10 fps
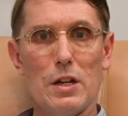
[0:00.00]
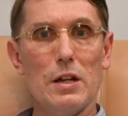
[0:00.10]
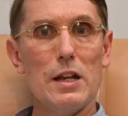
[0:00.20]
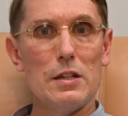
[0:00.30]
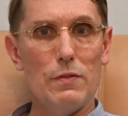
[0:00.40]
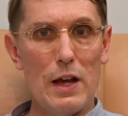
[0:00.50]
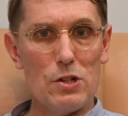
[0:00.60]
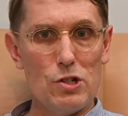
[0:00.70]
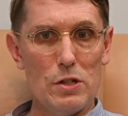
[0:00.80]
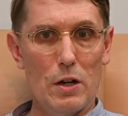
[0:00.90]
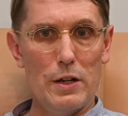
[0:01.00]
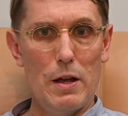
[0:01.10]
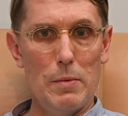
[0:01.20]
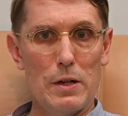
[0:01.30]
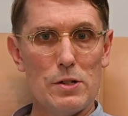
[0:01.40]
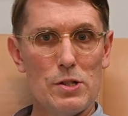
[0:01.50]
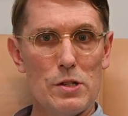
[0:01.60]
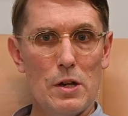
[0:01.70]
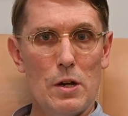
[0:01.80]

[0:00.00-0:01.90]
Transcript: collective action dynamics.